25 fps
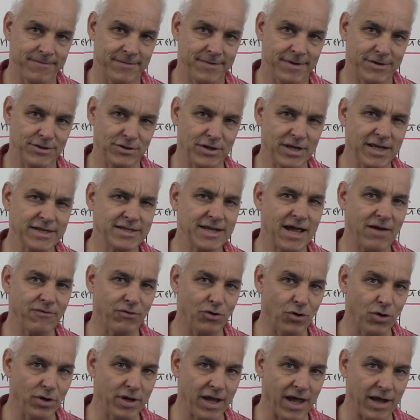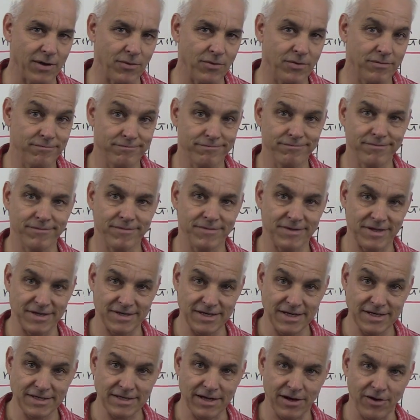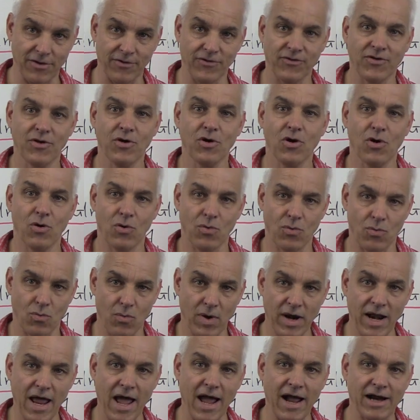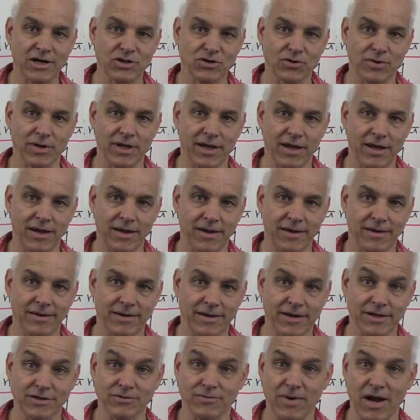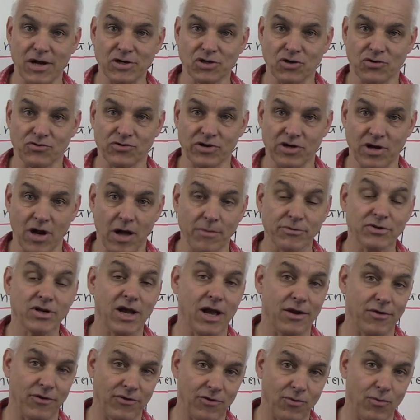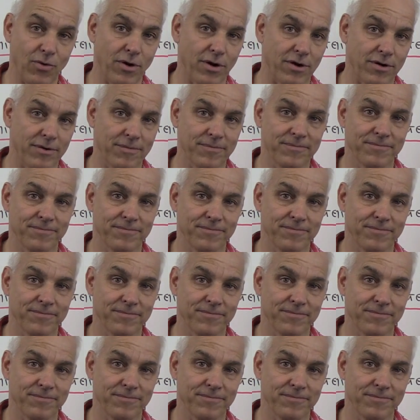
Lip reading: So let's have a look at the details. What actually is rational trigonometry? How does it work?